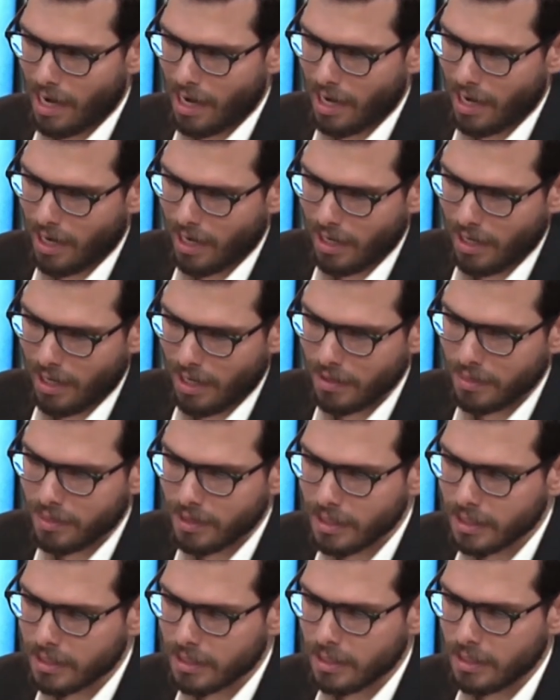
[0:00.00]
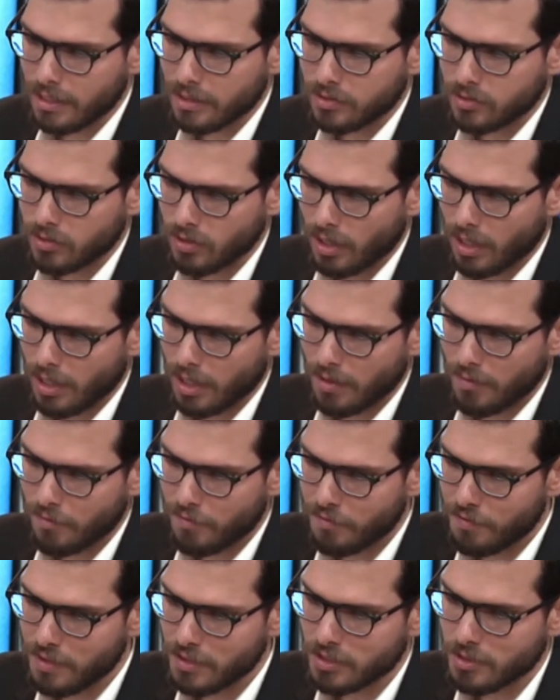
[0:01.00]
I think it
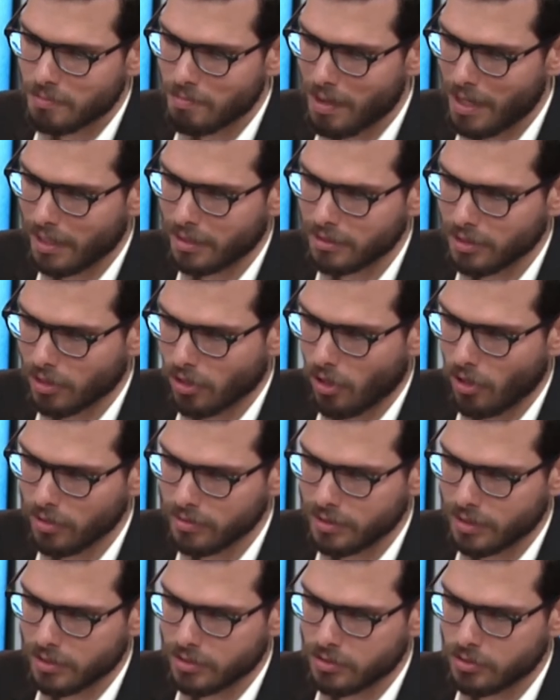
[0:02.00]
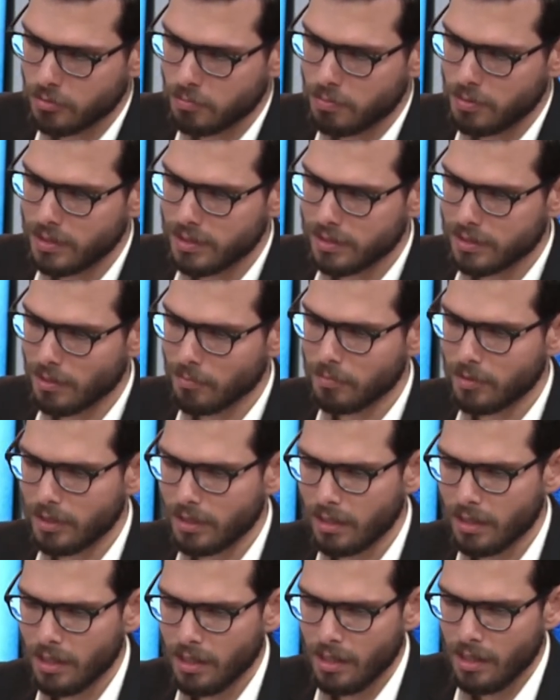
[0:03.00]
fits better the context to be
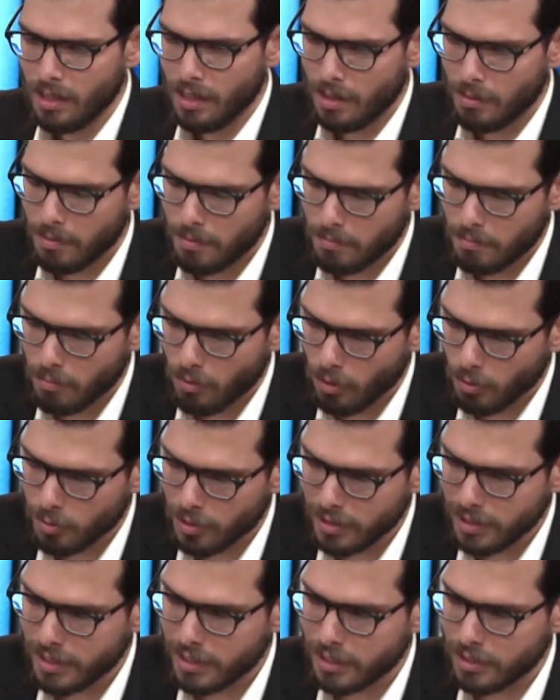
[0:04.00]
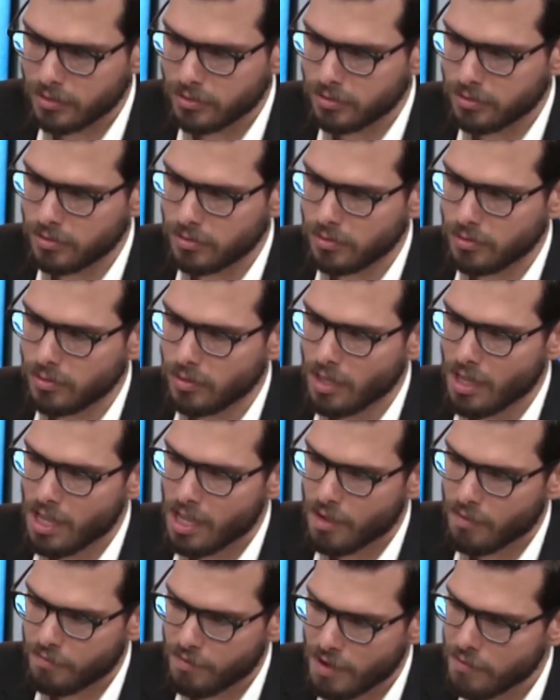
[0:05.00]
something more related to
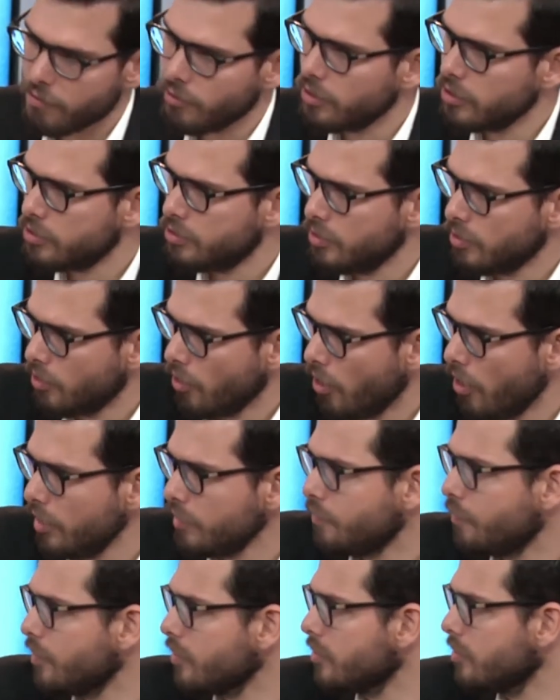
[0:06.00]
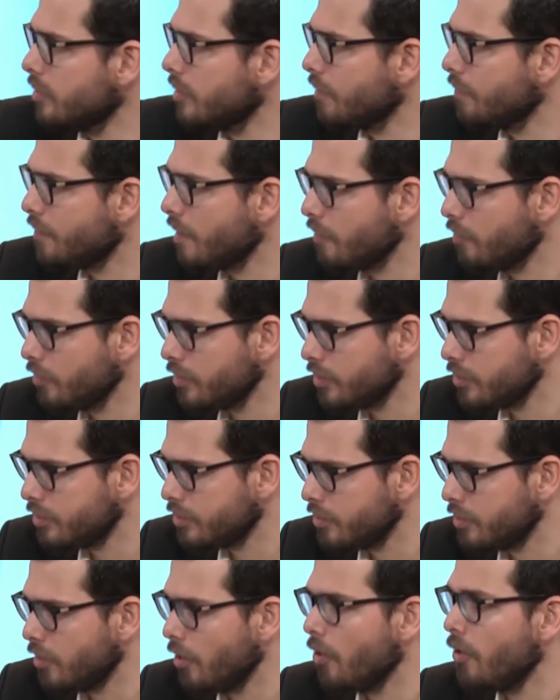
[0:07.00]
faithfulness to God versus unfaithfulness
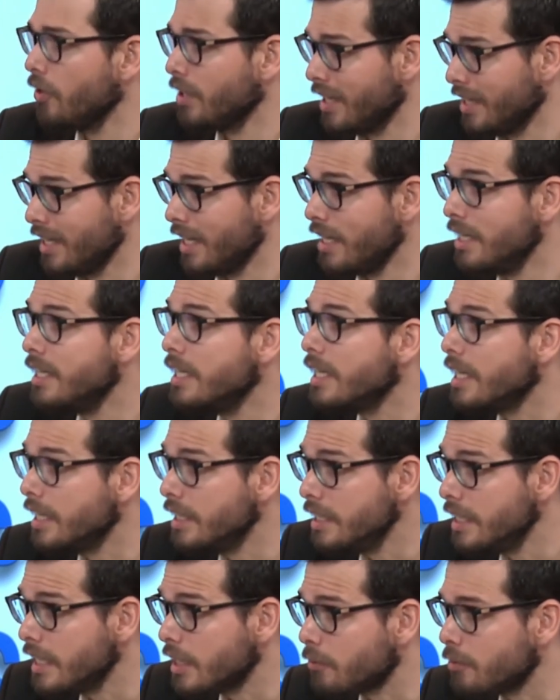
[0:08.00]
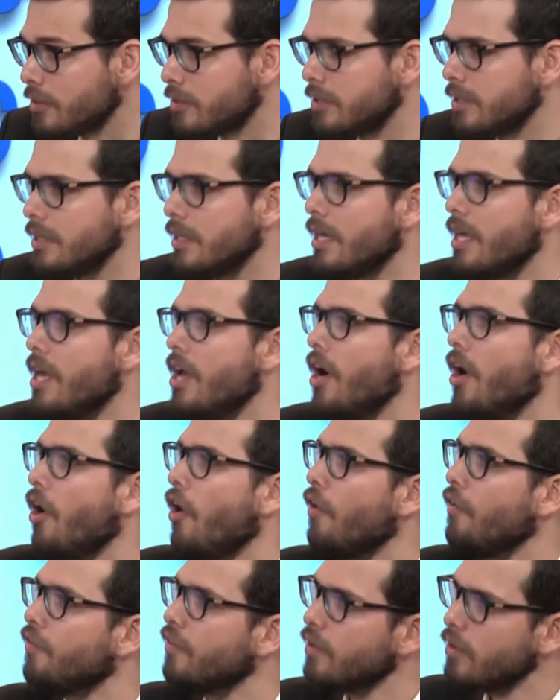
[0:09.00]
to God and iniquity.
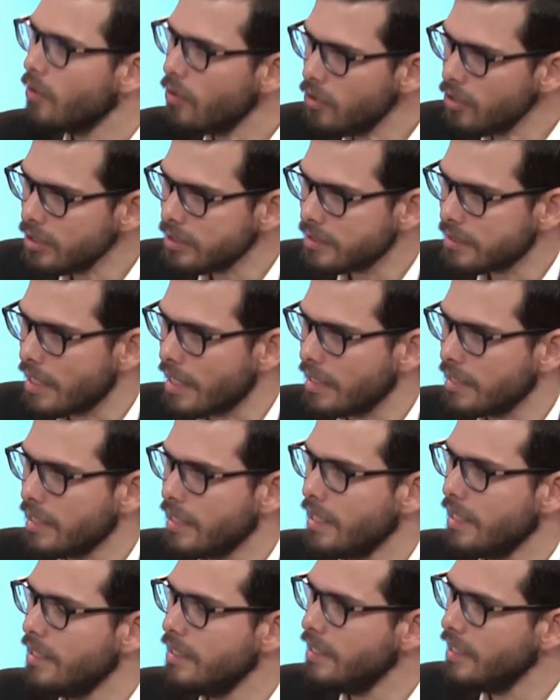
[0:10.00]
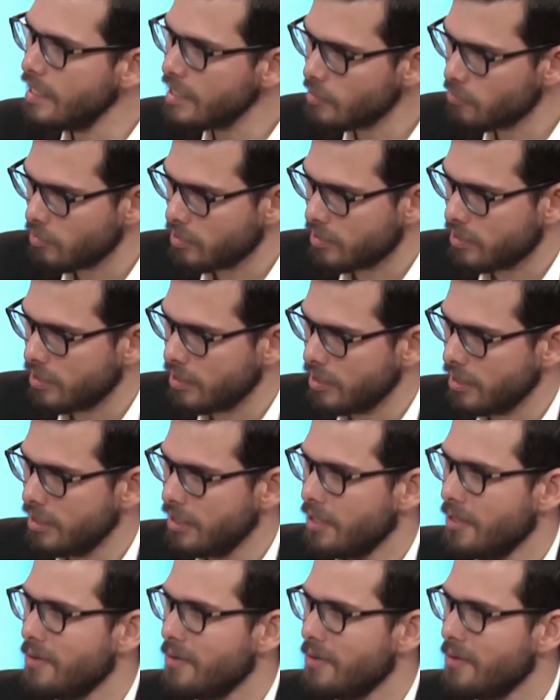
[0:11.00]
Of course, that iniquity